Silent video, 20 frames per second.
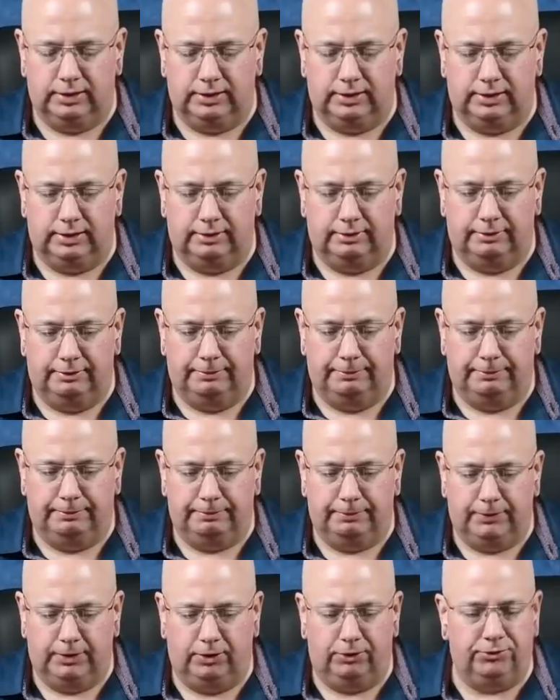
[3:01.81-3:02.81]

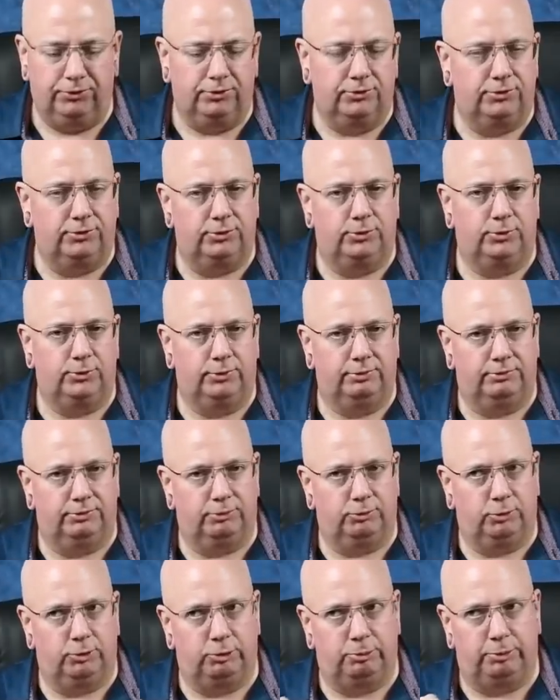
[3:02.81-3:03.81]
Um, he also, too,
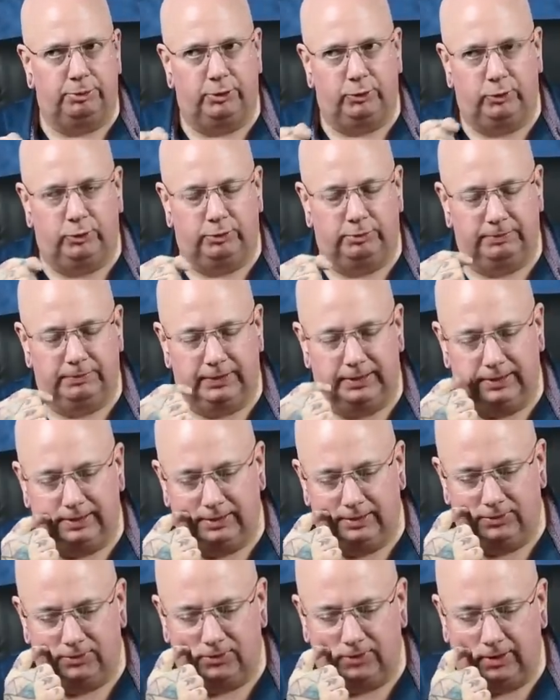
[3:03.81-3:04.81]
even wrote a poem
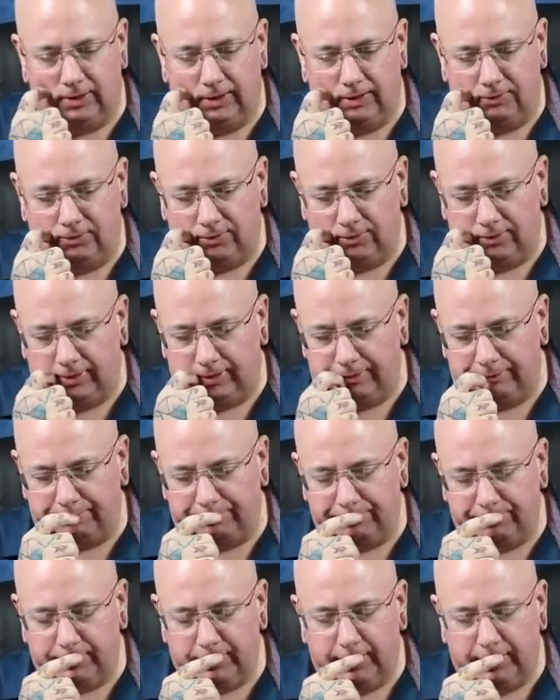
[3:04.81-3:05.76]
against Einstein.